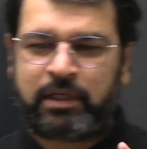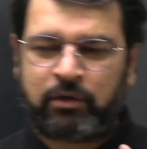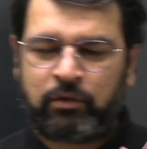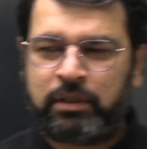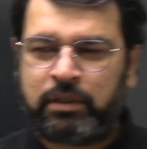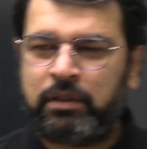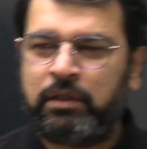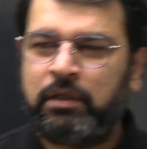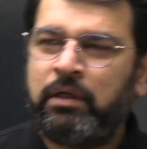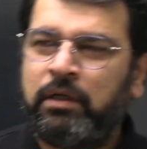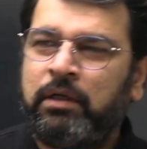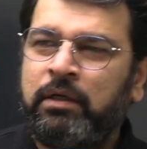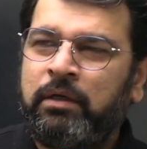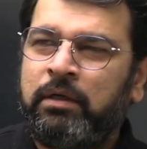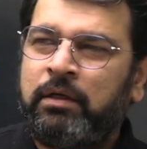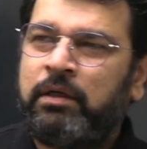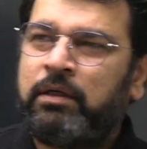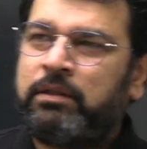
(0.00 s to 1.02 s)
Okay,
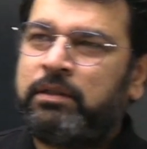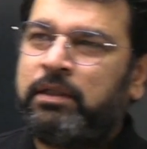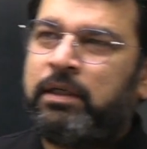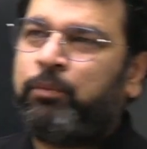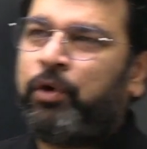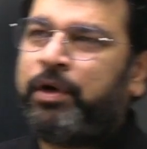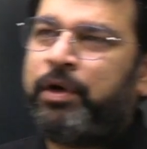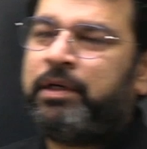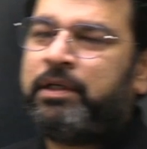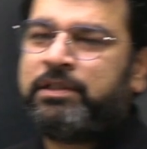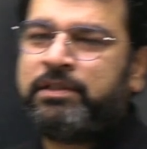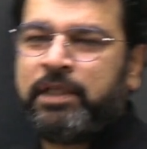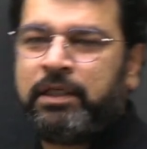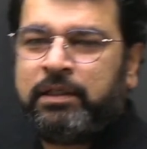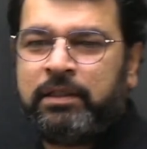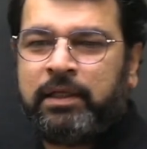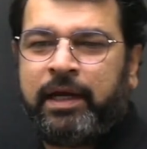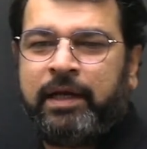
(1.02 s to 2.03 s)
the point is
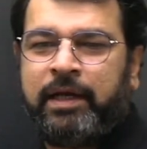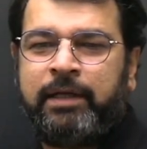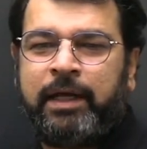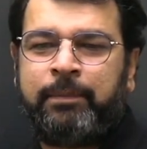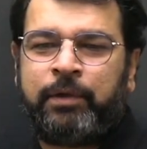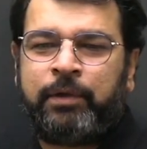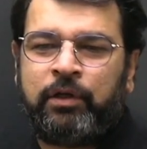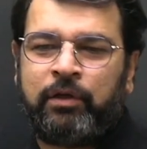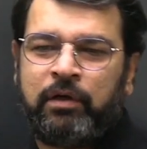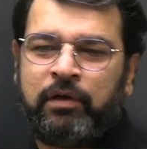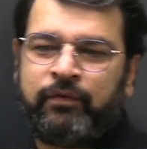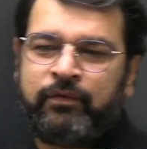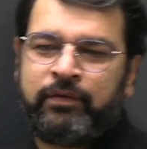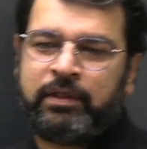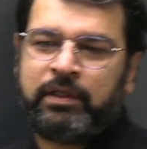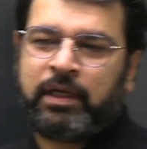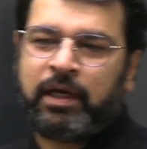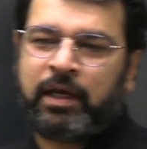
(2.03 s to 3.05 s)
that at that particular
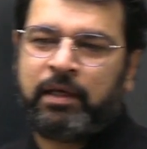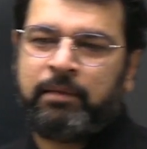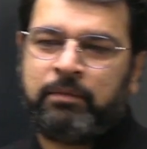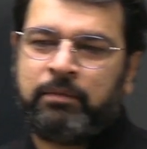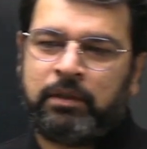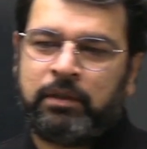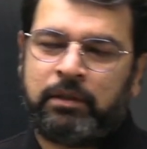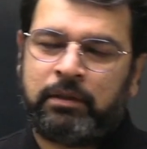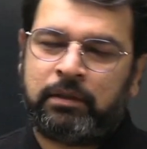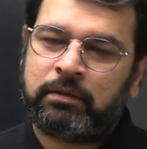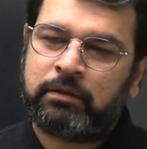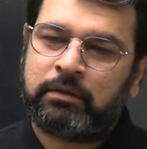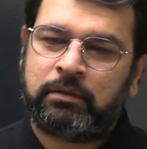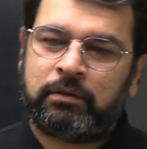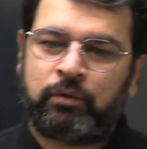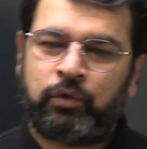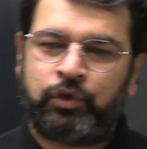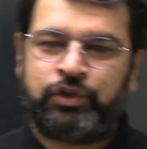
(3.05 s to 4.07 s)
time, uh,
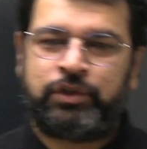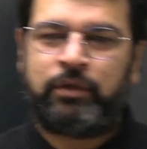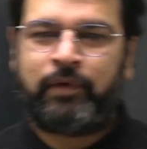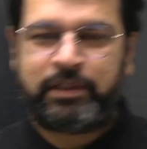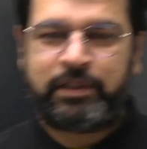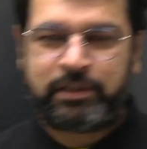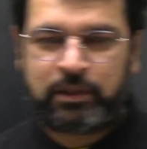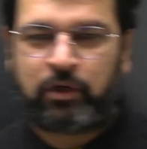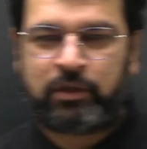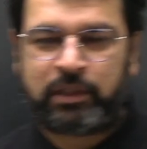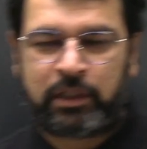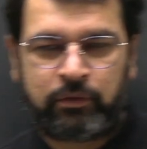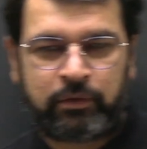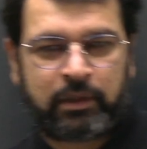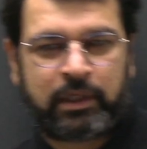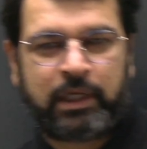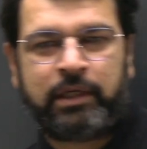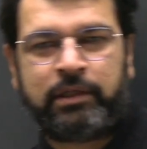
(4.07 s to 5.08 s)
question was not
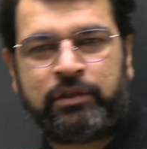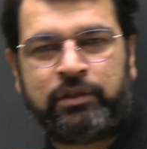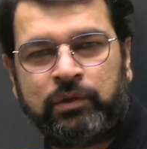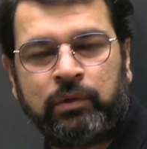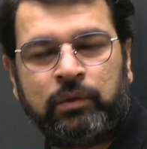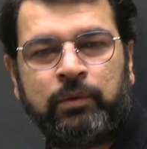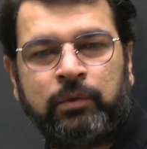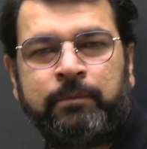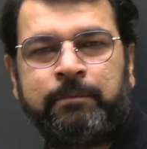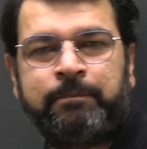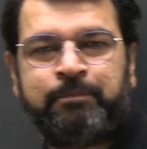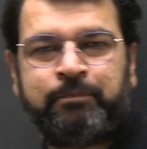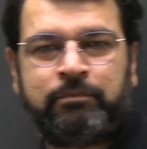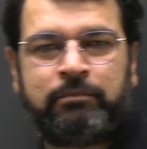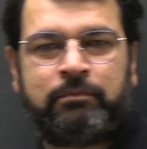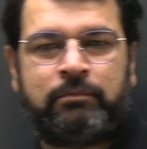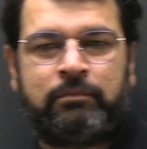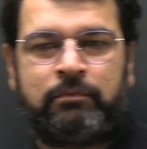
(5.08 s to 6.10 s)
out, right? So
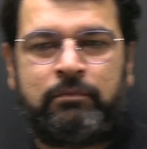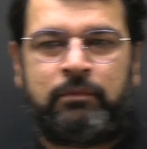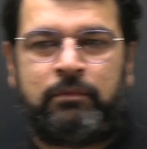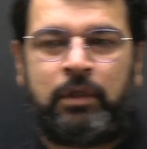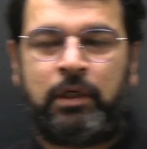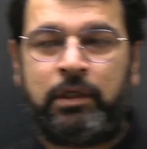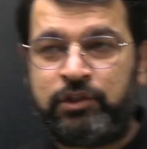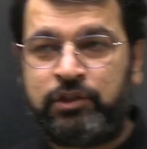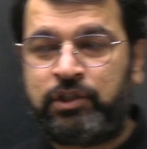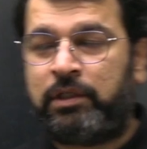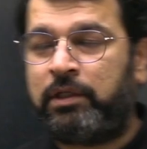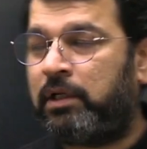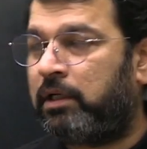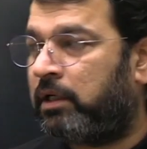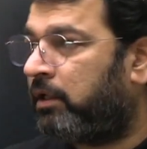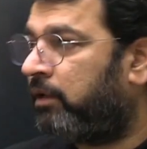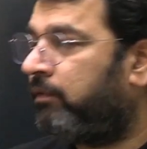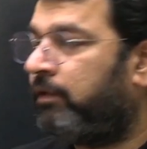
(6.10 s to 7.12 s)
in
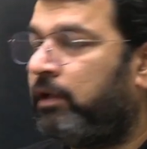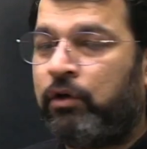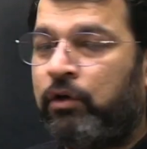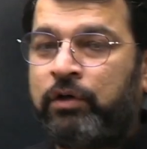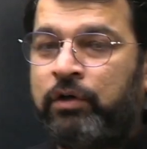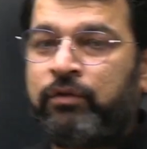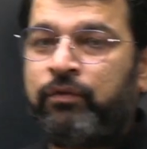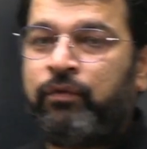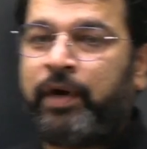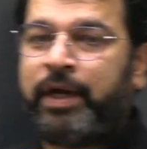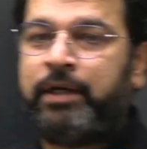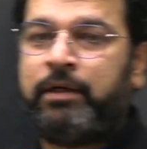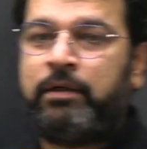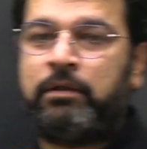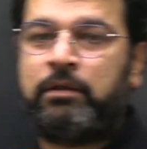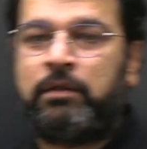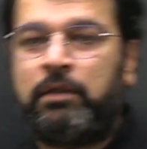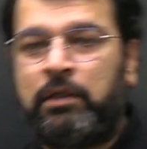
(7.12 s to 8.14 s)
general, you will not
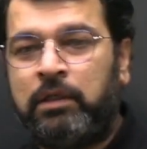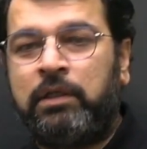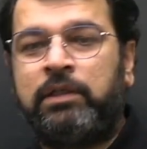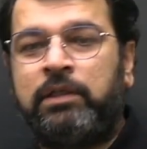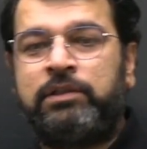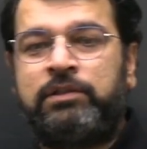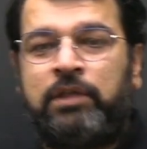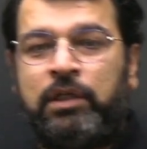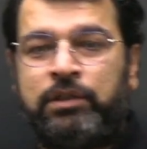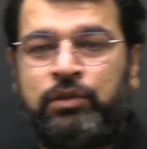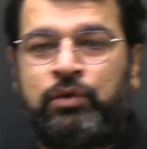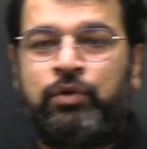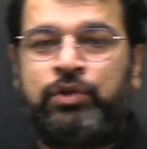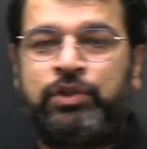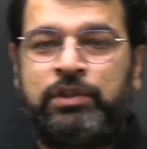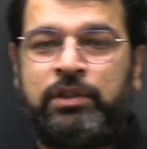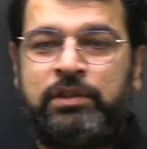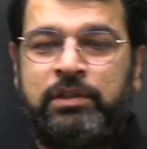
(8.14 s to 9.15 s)
find uh, such
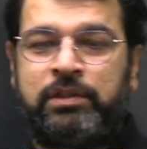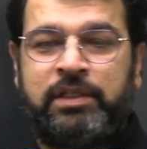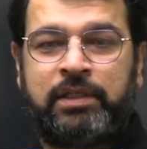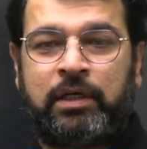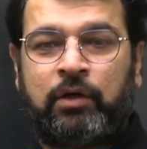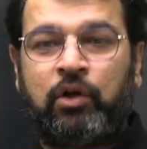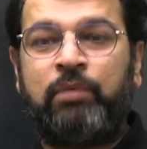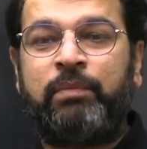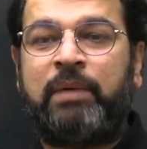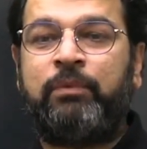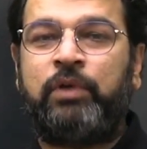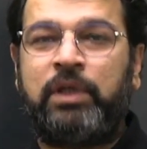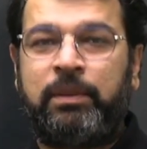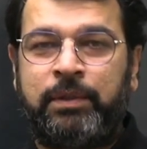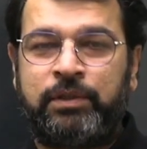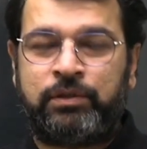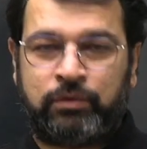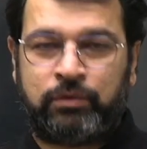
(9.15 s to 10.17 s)
questions. These are all memory
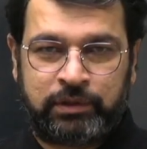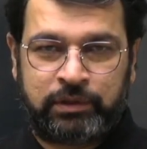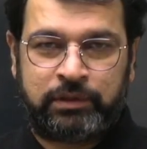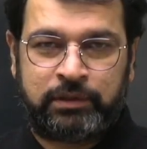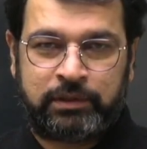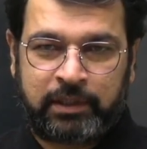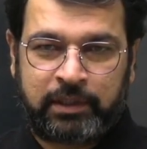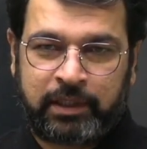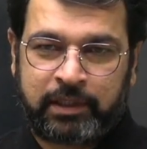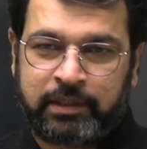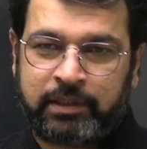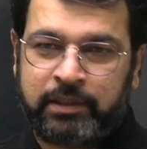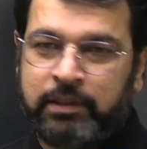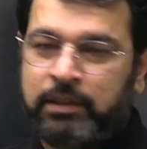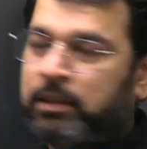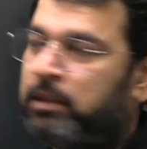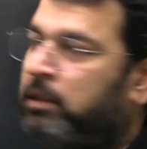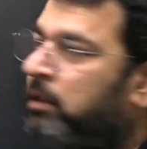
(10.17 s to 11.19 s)
based questions, correct?
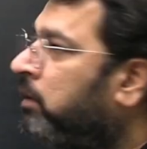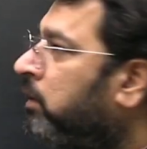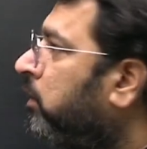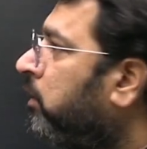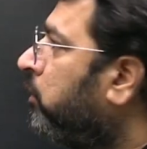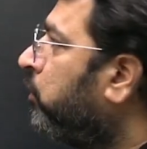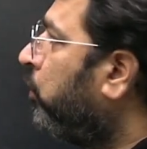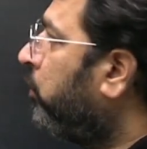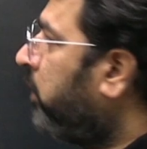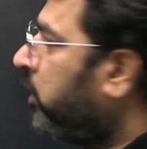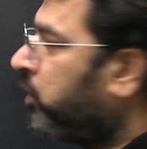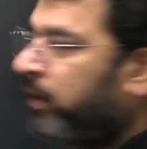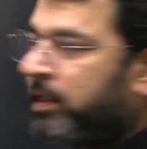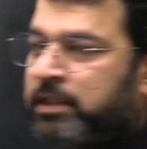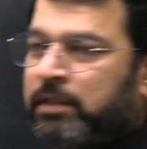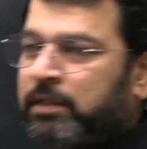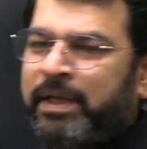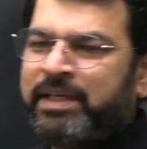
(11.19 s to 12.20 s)
So this
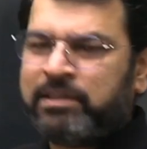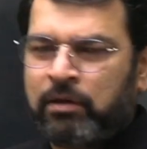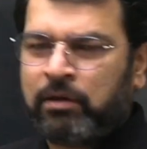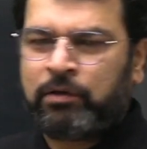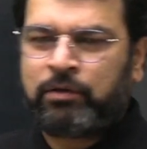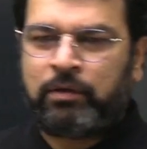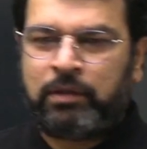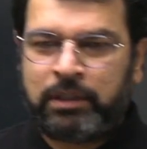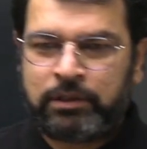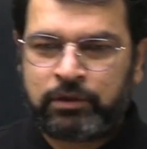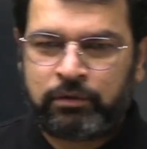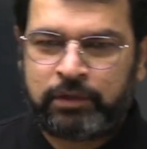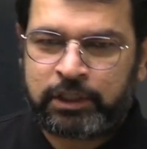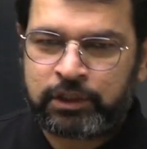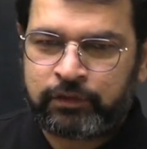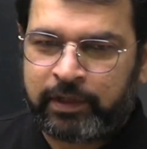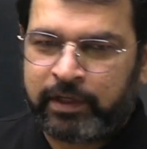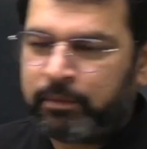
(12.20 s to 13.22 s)
was in my slot only, so
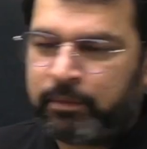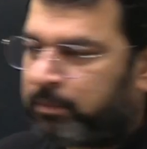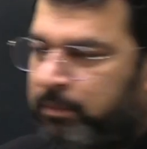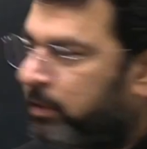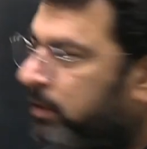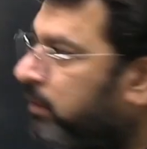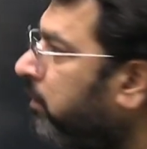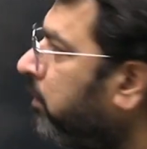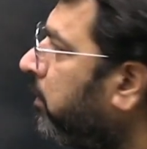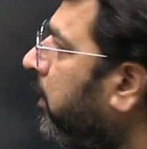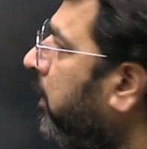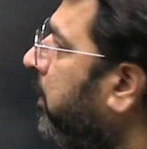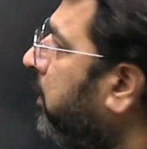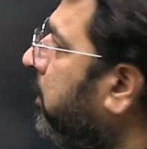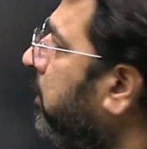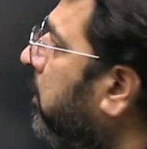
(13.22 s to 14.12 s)
that's why I remember, correct?